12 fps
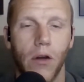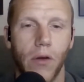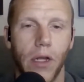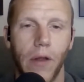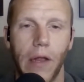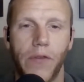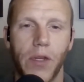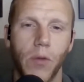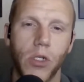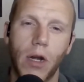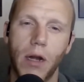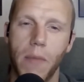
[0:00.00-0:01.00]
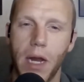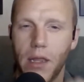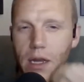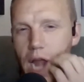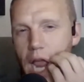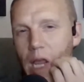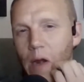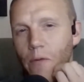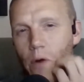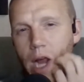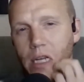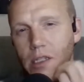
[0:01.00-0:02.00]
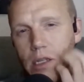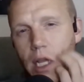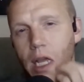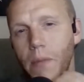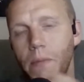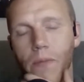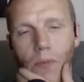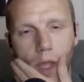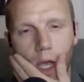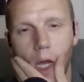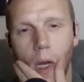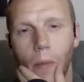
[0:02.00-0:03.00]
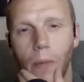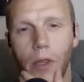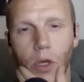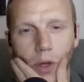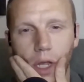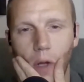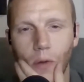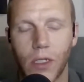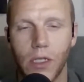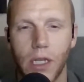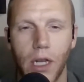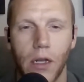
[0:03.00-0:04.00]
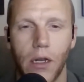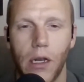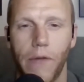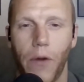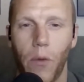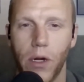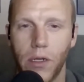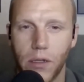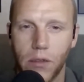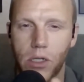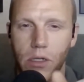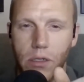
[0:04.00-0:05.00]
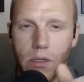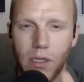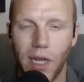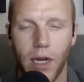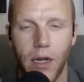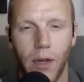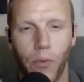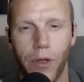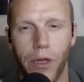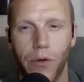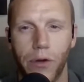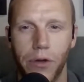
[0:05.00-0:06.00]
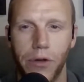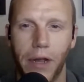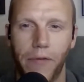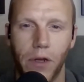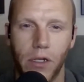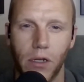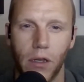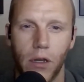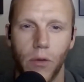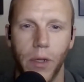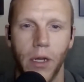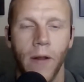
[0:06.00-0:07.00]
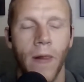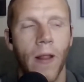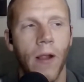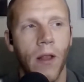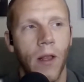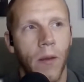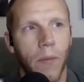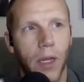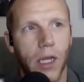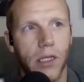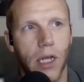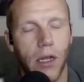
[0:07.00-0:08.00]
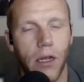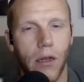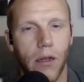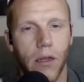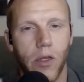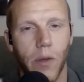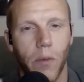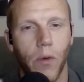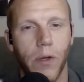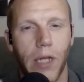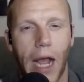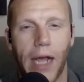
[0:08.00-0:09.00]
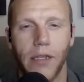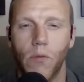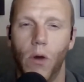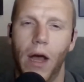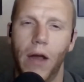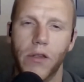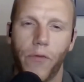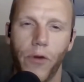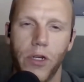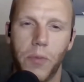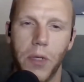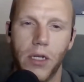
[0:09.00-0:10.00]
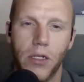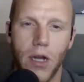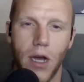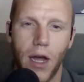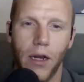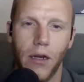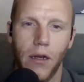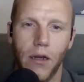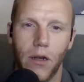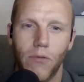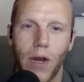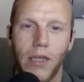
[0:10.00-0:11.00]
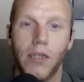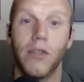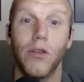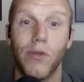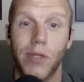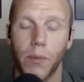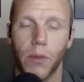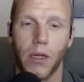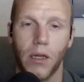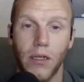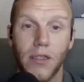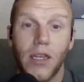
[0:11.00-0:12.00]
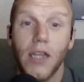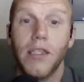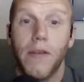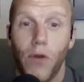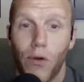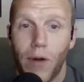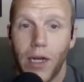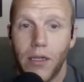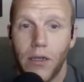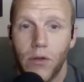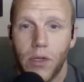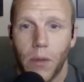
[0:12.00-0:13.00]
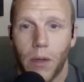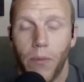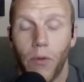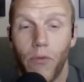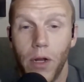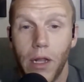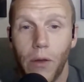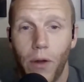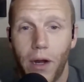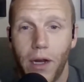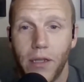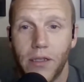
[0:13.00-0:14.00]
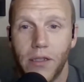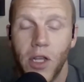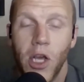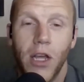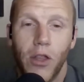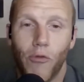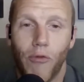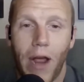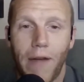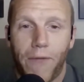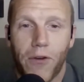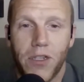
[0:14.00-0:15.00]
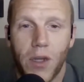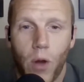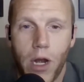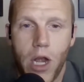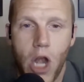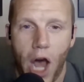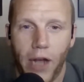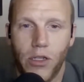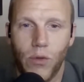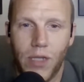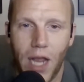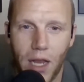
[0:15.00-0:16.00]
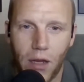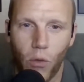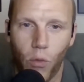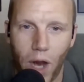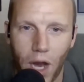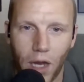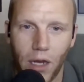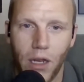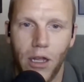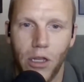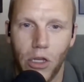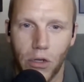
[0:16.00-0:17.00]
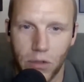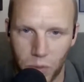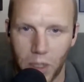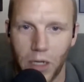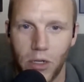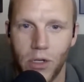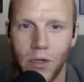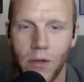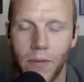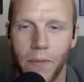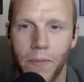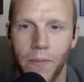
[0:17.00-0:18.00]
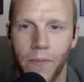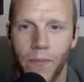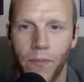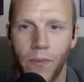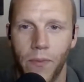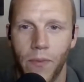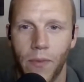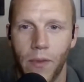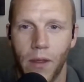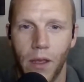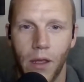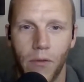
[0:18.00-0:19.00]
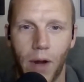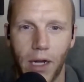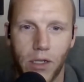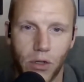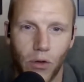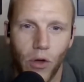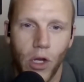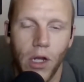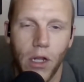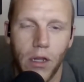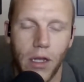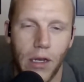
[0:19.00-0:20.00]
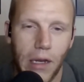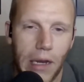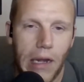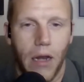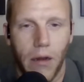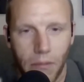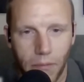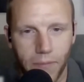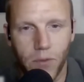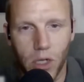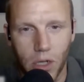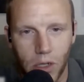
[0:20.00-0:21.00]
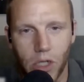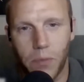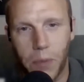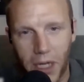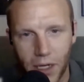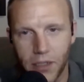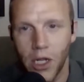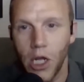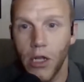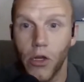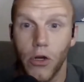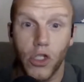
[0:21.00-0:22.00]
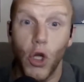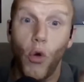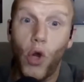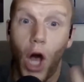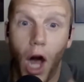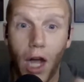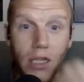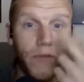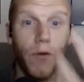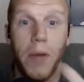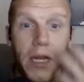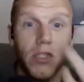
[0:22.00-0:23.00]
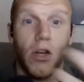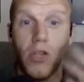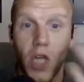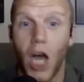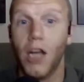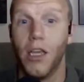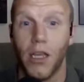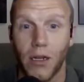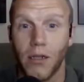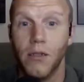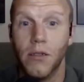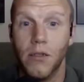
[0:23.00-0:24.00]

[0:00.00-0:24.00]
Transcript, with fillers: you know if, if, someone tried to make the negative rights claim um the only thing i was going to say if i wanted to just tighten up what your your definition a little bit because then someone would ask well how does free speech not a right to do something because it does give you a right to do something but really what it is is the right for someone not to take away your speech Mm-hmm. Right. So the and and ju- just because there's no cost for me to start talking,